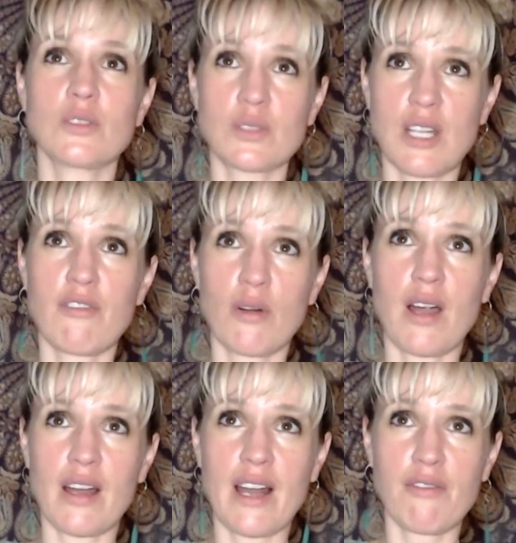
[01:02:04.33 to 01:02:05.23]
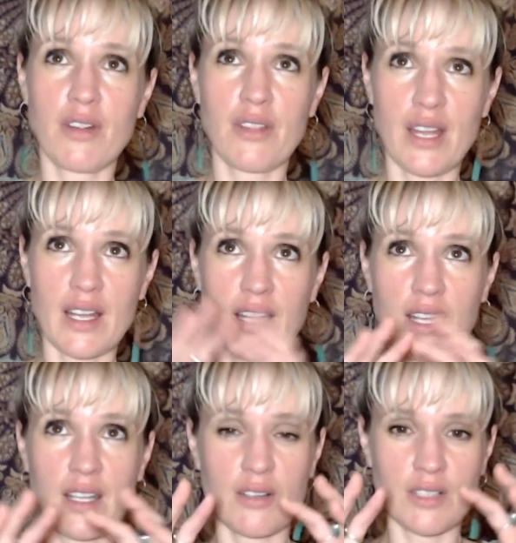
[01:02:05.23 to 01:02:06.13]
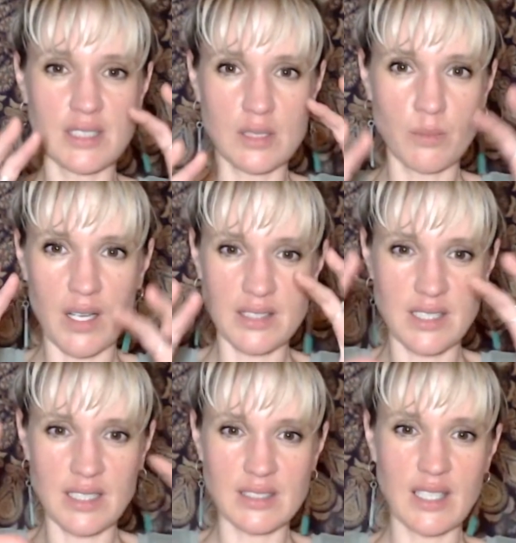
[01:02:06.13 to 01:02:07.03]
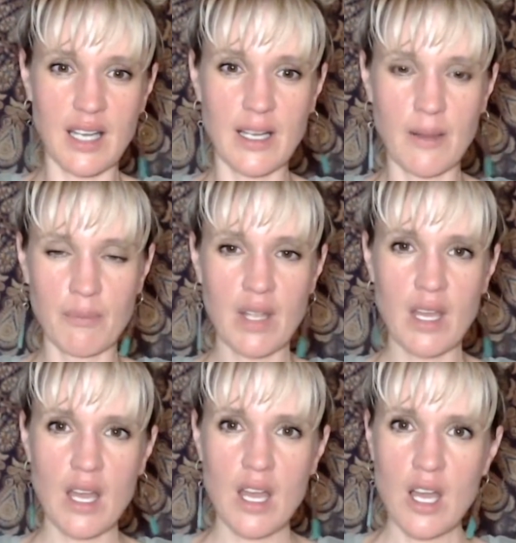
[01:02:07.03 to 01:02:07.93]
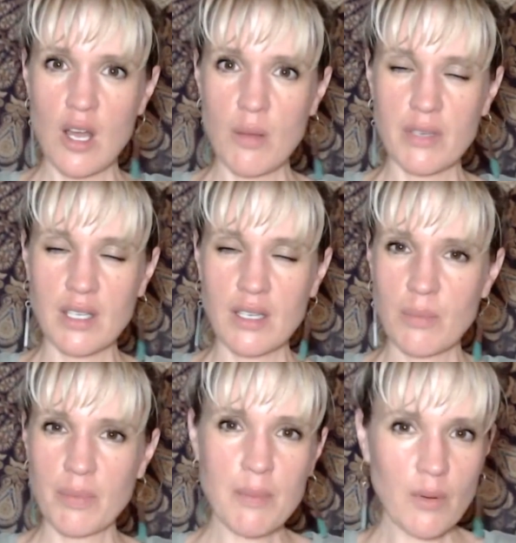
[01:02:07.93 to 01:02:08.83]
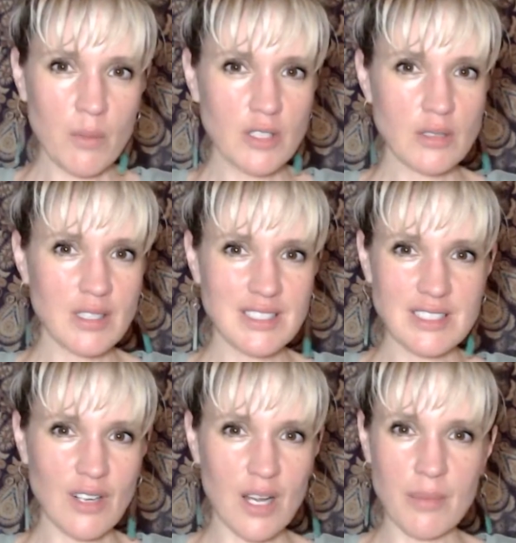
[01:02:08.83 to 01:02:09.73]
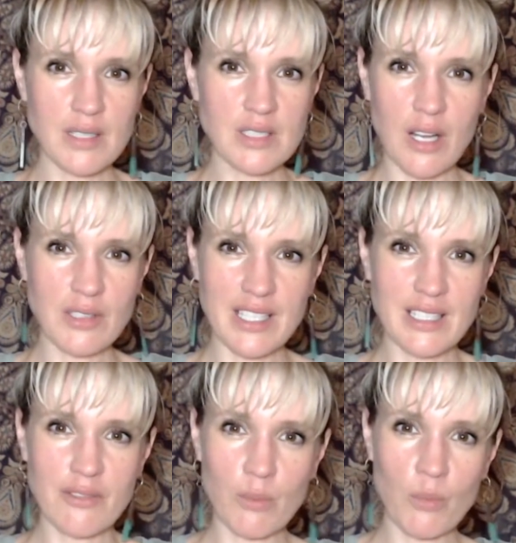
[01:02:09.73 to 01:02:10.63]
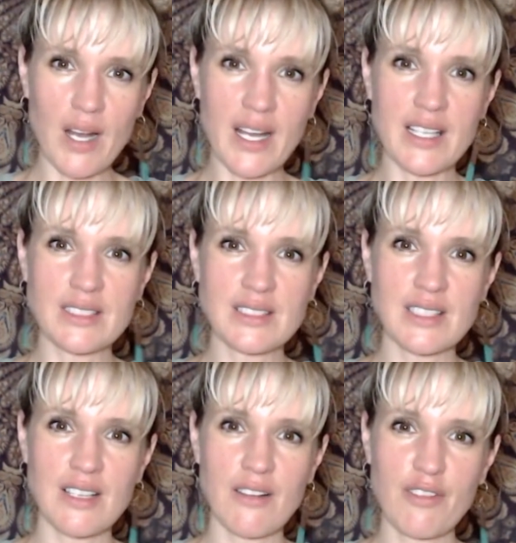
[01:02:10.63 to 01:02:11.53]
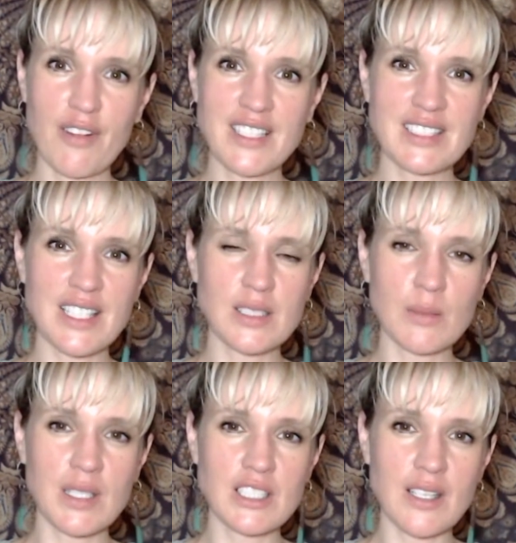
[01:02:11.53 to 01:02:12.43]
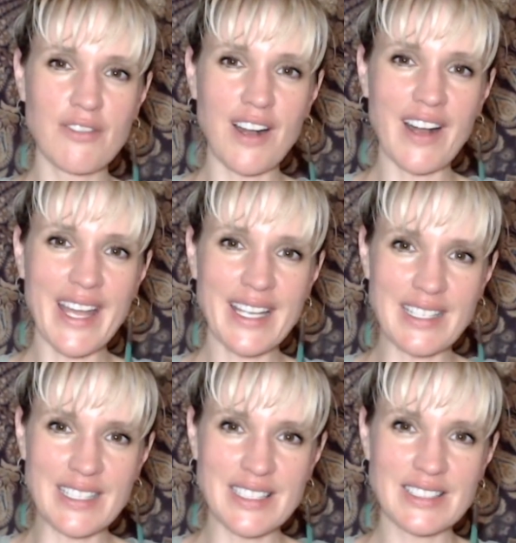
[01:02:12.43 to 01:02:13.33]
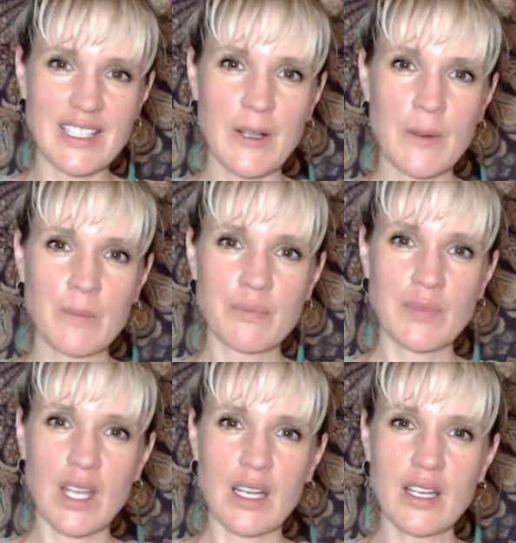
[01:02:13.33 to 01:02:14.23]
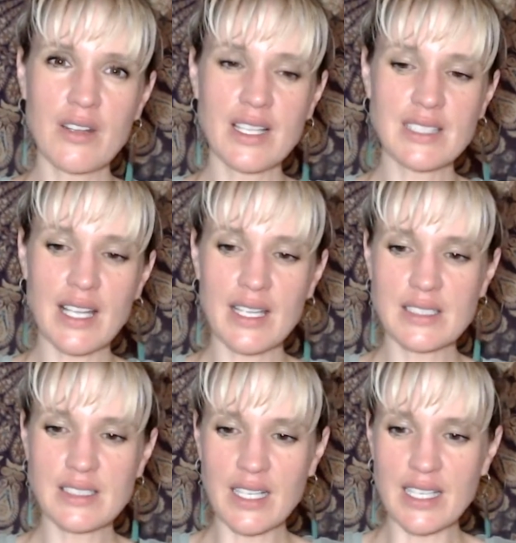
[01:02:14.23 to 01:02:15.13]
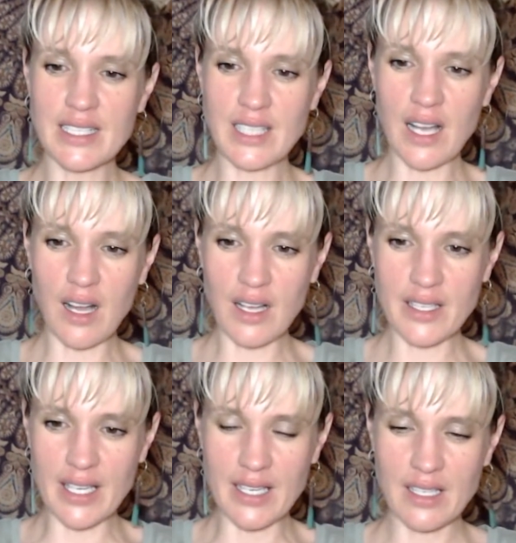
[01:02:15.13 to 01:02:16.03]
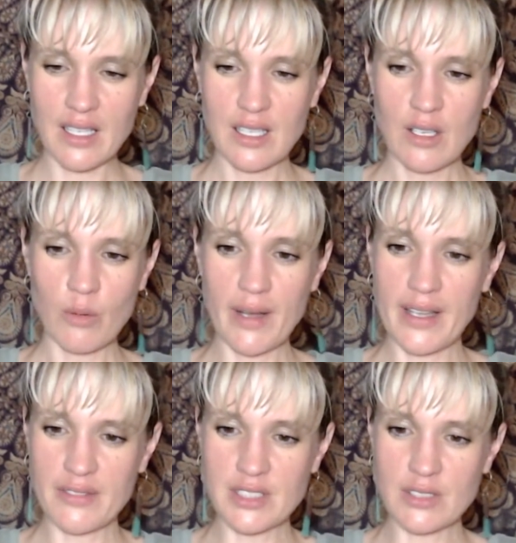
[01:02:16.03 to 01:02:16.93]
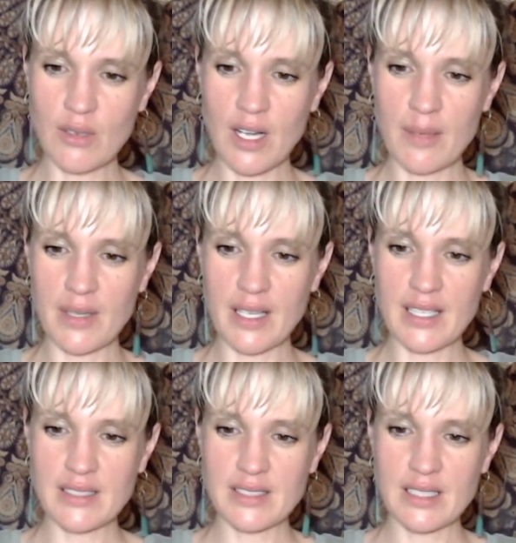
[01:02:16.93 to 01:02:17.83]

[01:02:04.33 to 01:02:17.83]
everywhere and everything, and then there is this person inside it. But you know, people mostly describe it in totally different ways. A friend said to me she felt headless. And I know that's like a Douglas Harding way of describing it.